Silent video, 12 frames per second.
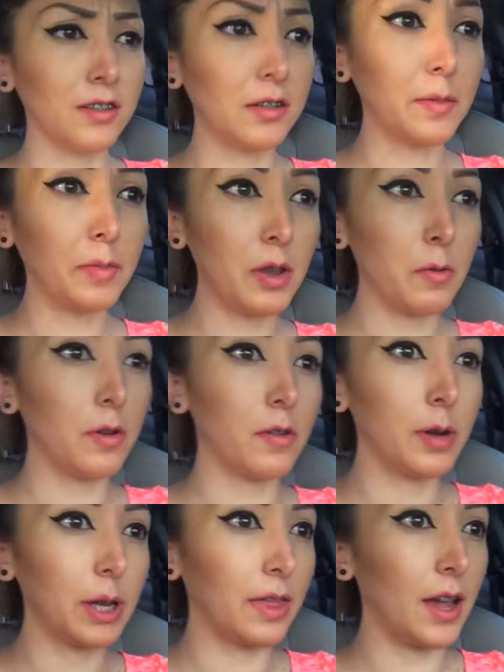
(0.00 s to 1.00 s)
on something real
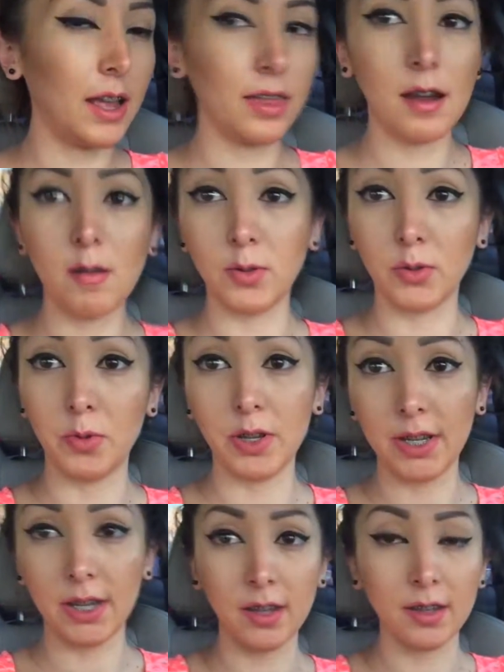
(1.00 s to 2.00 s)
quick that I thought was
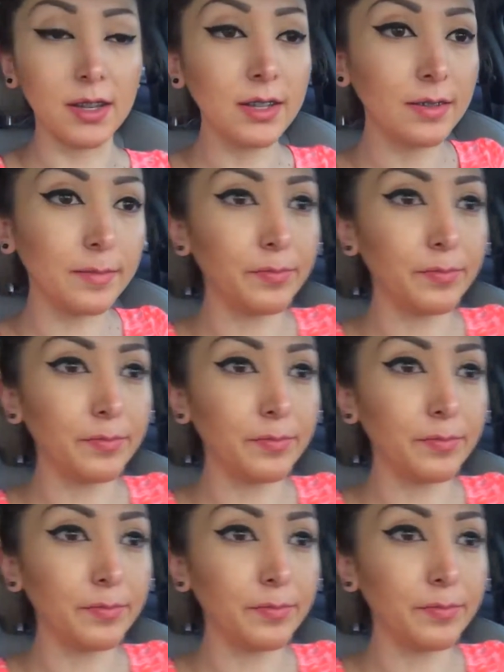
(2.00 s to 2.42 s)
ridiculous.